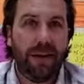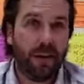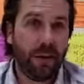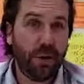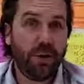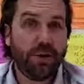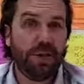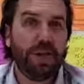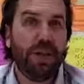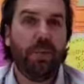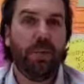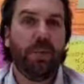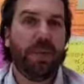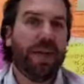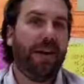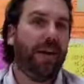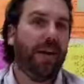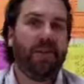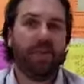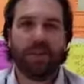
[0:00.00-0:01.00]
using them
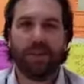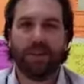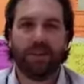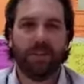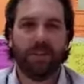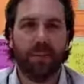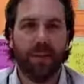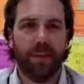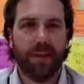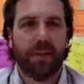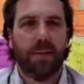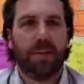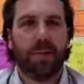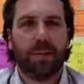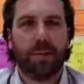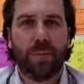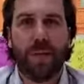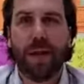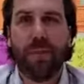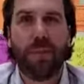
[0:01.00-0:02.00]
without having to
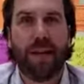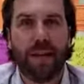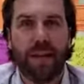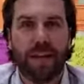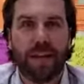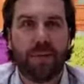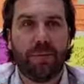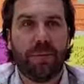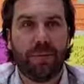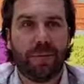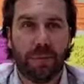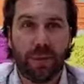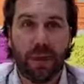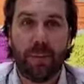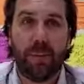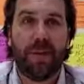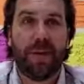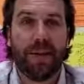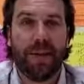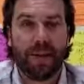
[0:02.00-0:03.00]
spend money like we're some
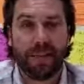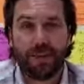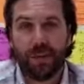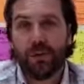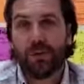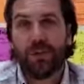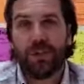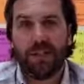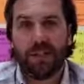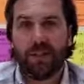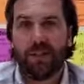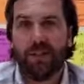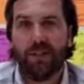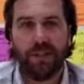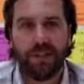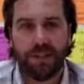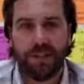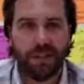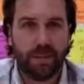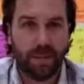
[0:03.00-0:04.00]
company that's using these
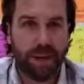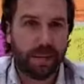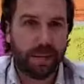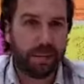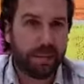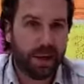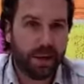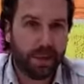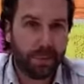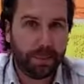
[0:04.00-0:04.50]
services to make money.